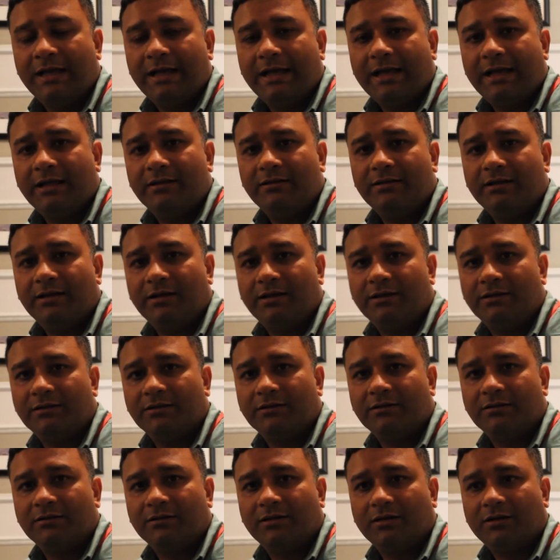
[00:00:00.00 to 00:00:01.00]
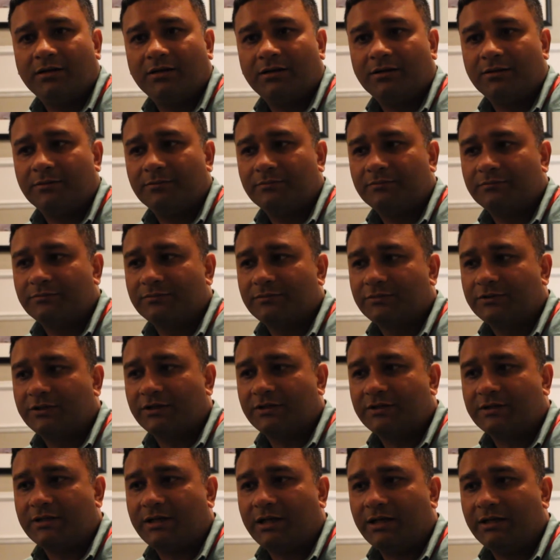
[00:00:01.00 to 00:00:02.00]
and then
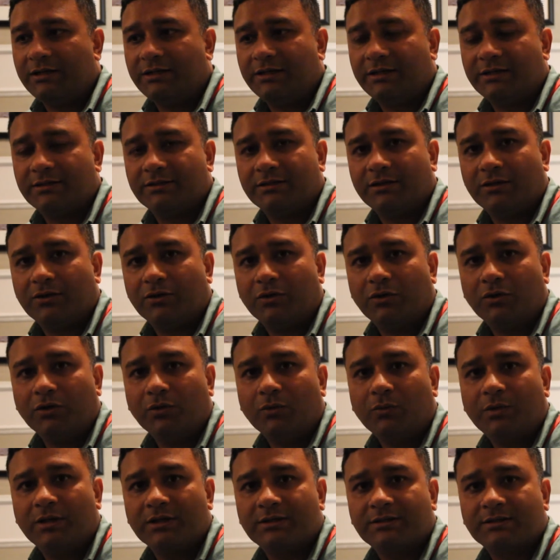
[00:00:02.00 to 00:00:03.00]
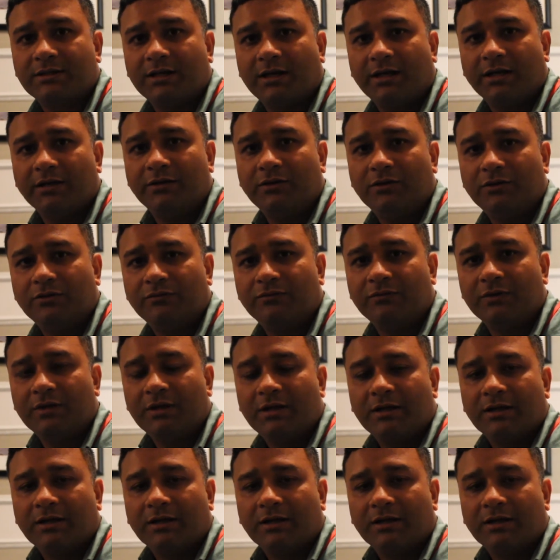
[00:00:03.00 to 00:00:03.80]
society as a whole was kind of